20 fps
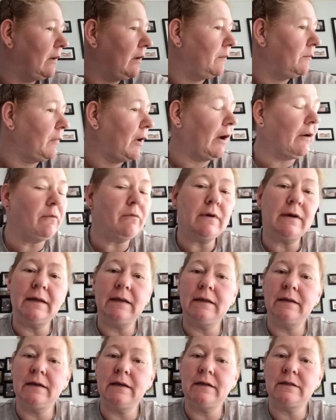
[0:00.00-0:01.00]
but I
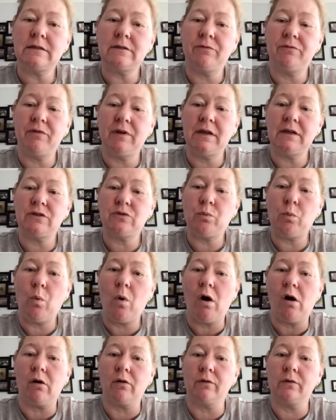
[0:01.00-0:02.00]
really need to finish
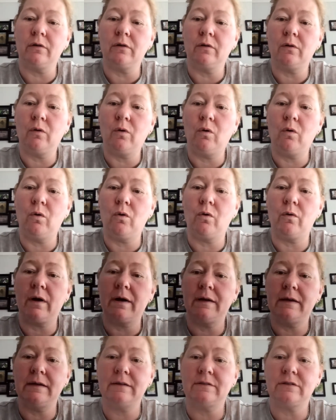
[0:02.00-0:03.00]
one, or I
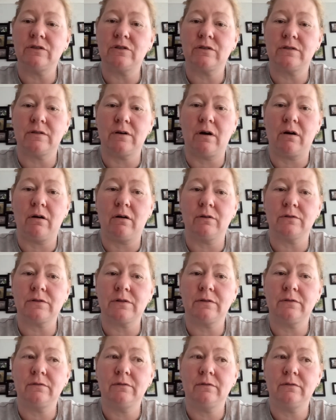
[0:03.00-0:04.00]
need to start
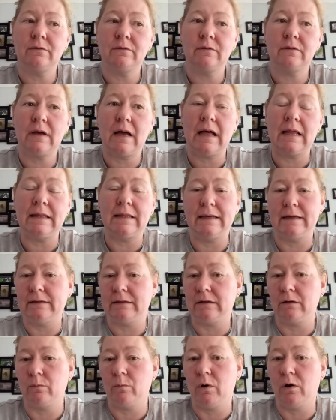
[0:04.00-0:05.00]
a
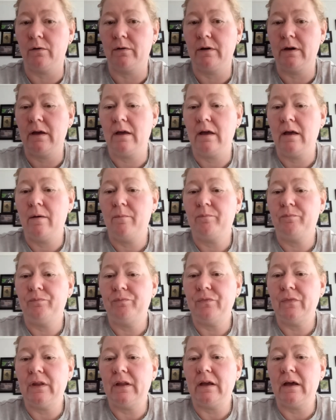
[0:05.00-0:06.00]
little one.
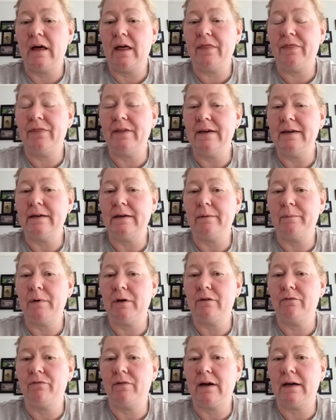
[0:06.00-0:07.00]
I think I'm
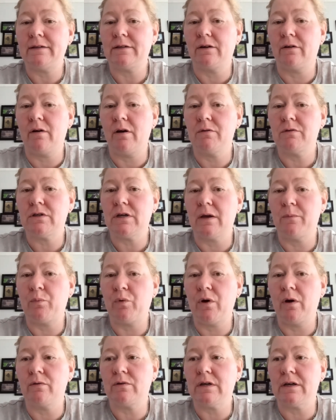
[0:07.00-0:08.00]
going to find a crochet
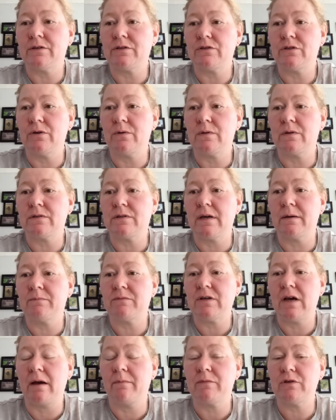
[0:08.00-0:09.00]
project to do at the same
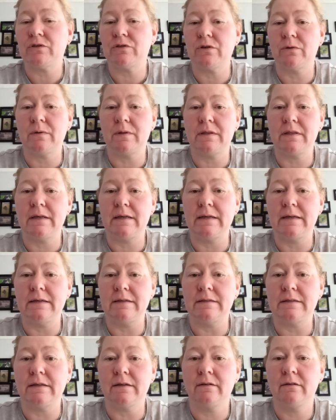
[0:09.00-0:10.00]
time as doing
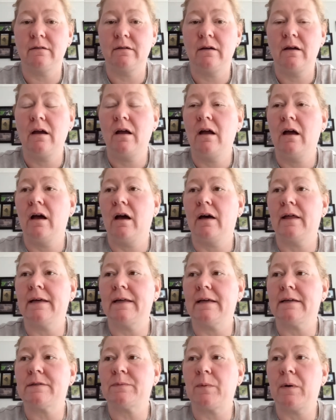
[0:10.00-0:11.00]
these. I think
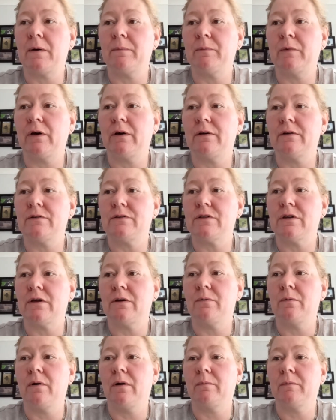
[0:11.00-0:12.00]
that's what I'm going to
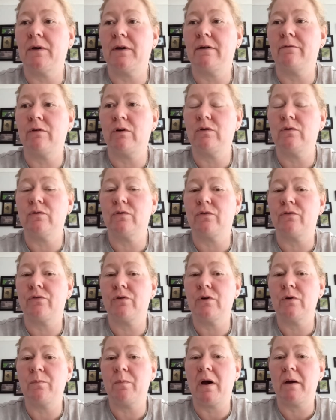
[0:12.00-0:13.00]
do. I'm going to have a look
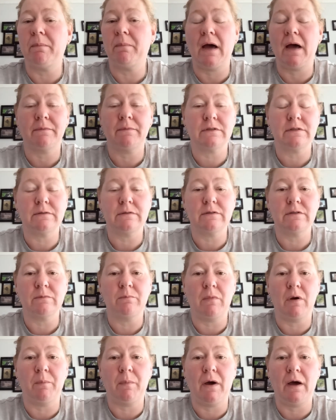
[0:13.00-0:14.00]
through my patterns and
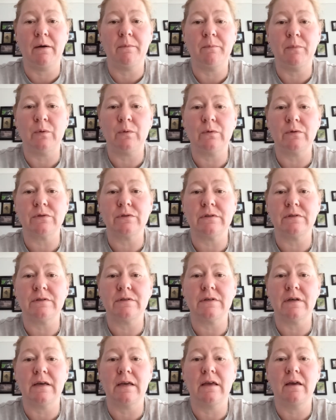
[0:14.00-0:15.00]
my pattern books and
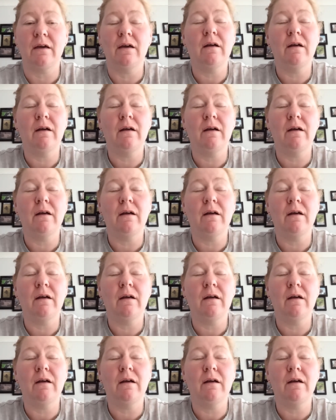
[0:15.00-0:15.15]
see.